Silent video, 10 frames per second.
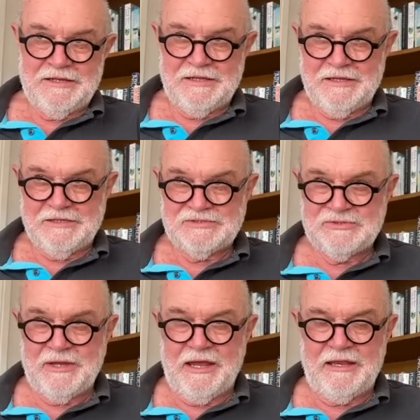
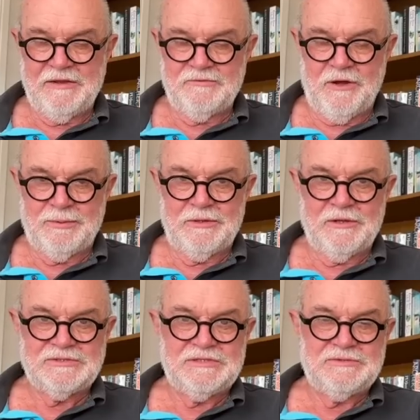Suhaili and Robin
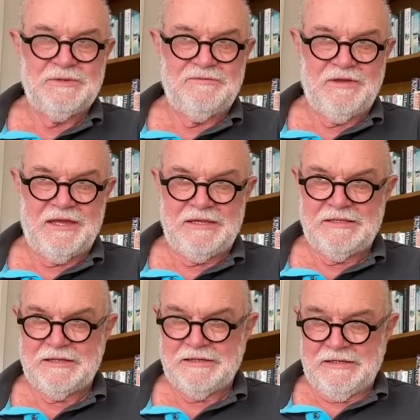lost his wind
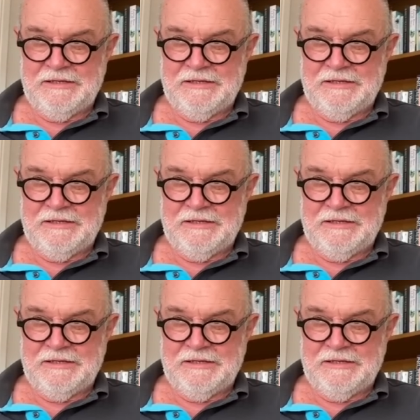vane